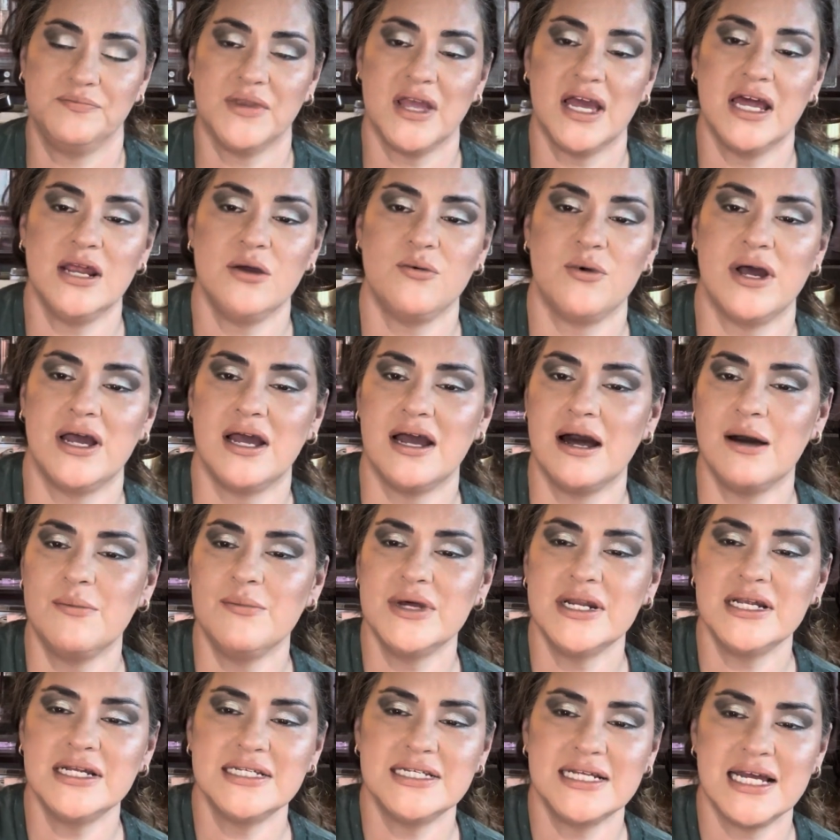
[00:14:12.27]
Anyway, I'm
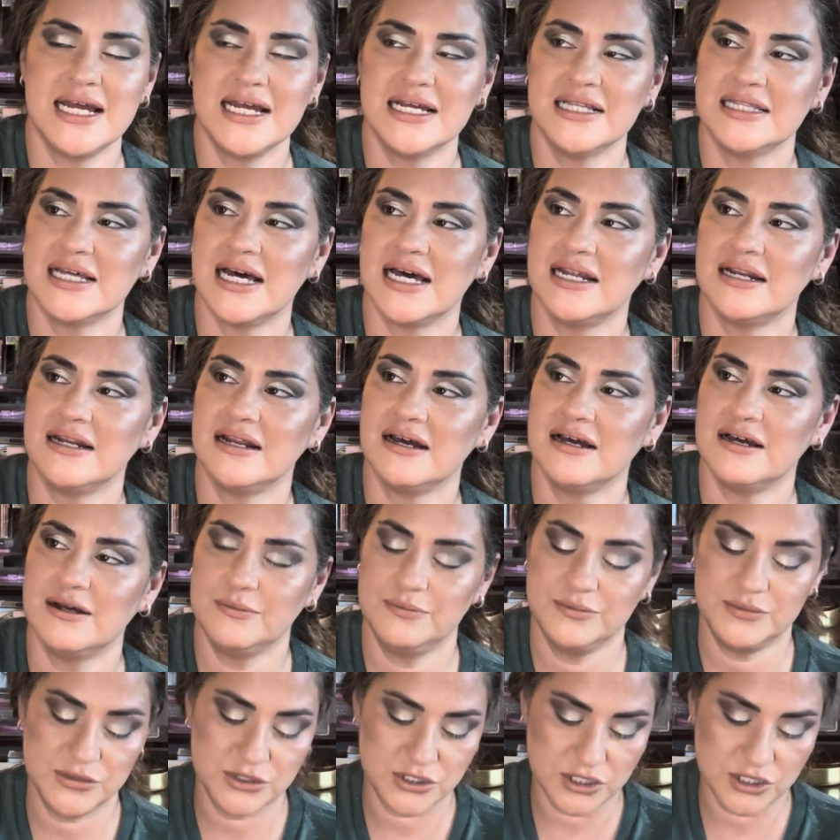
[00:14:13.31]
going to take that um,